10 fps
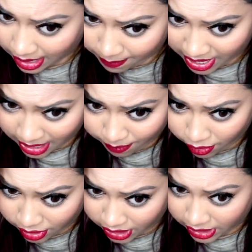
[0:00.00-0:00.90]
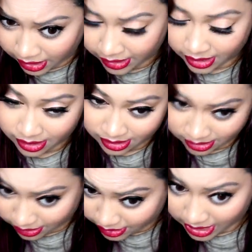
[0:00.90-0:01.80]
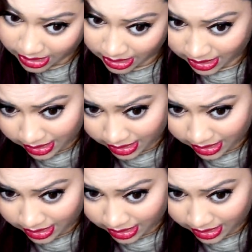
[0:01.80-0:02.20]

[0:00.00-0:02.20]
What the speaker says: I make a ponytail here so that it